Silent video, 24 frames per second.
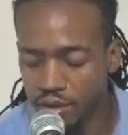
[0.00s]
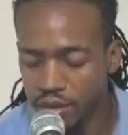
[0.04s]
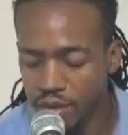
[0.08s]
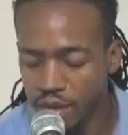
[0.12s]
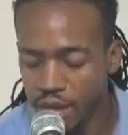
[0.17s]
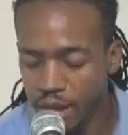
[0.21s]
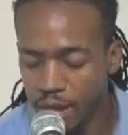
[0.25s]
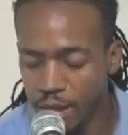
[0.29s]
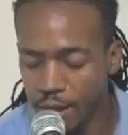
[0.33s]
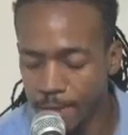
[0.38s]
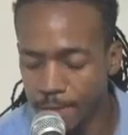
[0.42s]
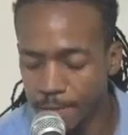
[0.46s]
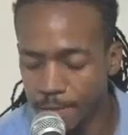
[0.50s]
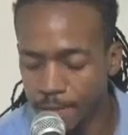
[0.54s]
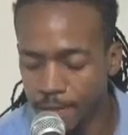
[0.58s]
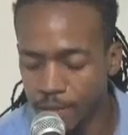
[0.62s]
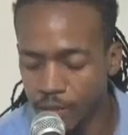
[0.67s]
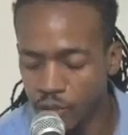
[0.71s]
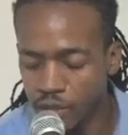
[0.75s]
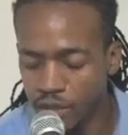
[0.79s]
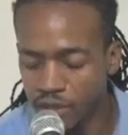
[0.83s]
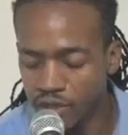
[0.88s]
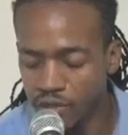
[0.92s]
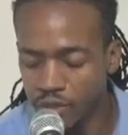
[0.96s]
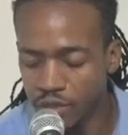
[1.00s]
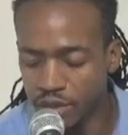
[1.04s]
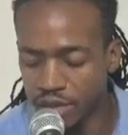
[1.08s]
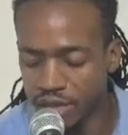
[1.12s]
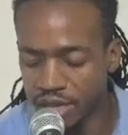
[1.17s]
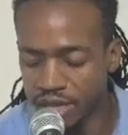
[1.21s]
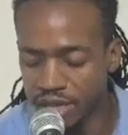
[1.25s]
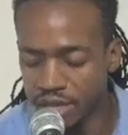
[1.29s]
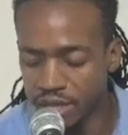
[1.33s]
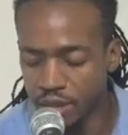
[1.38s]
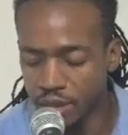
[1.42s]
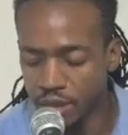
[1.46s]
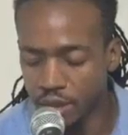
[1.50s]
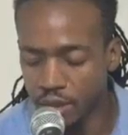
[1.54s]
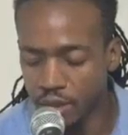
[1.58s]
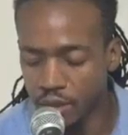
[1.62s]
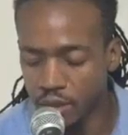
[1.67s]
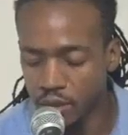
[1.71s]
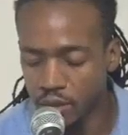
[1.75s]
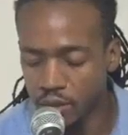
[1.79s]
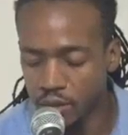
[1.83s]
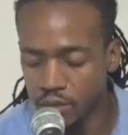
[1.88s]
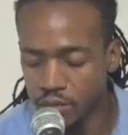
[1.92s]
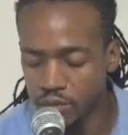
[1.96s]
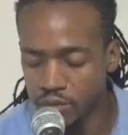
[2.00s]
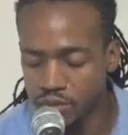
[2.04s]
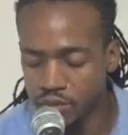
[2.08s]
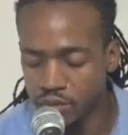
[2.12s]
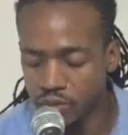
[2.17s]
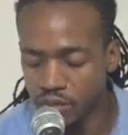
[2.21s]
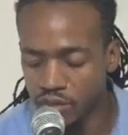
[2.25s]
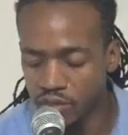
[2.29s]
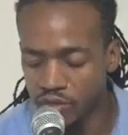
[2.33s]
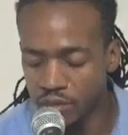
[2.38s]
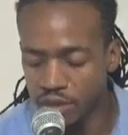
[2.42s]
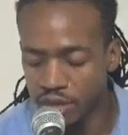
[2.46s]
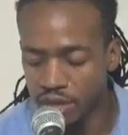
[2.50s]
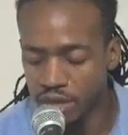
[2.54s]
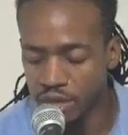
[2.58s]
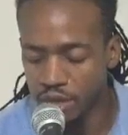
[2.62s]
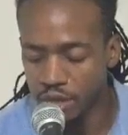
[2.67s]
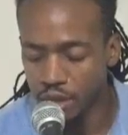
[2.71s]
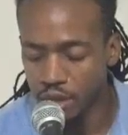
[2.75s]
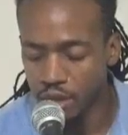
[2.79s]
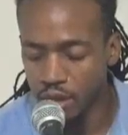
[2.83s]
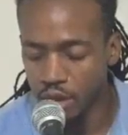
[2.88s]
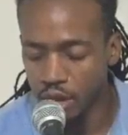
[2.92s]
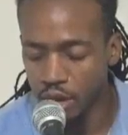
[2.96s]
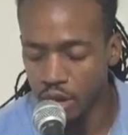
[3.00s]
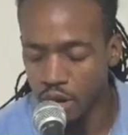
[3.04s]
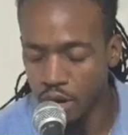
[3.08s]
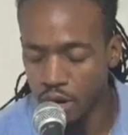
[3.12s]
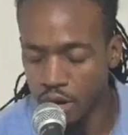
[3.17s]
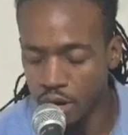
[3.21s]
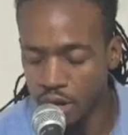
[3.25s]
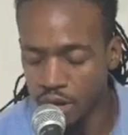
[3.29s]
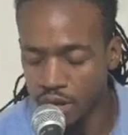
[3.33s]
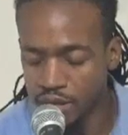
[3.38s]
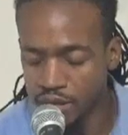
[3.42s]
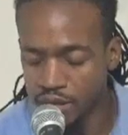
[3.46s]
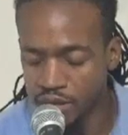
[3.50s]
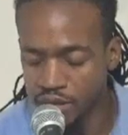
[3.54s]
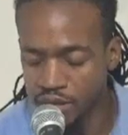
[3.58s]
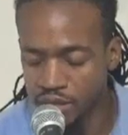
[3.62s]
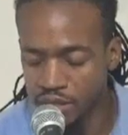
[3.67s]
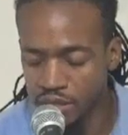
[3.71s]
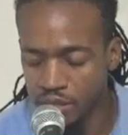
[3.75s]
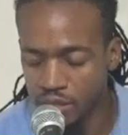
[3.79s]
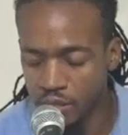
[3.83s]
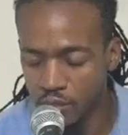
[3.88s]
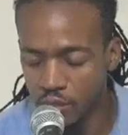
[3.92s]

um, whether we're in our homes, whether we're in our cars,